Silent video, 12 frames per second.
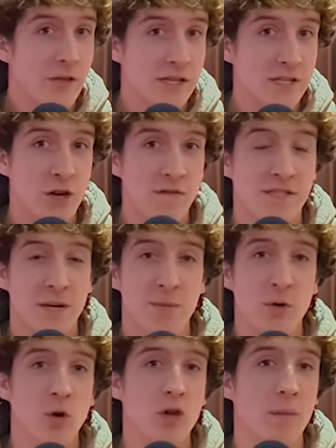they serve
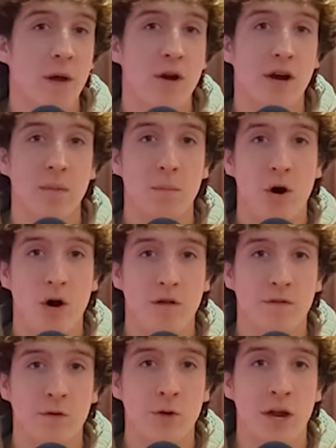typical American bar
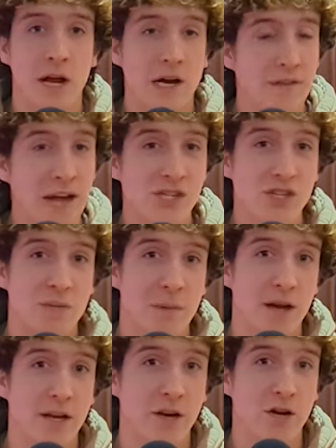food, and I've actually
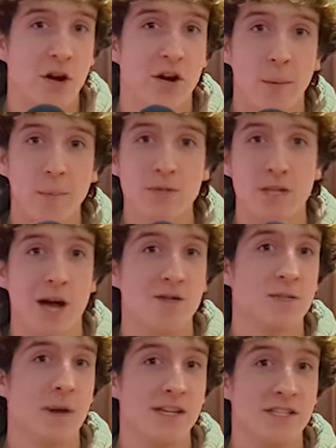been here a couple
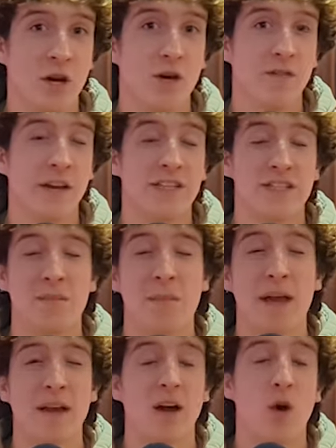times myself and it's
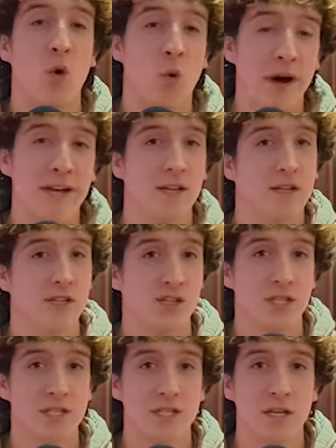been quite
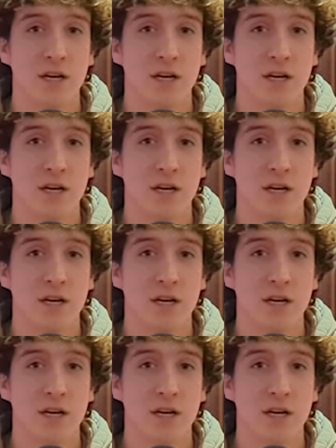delicious.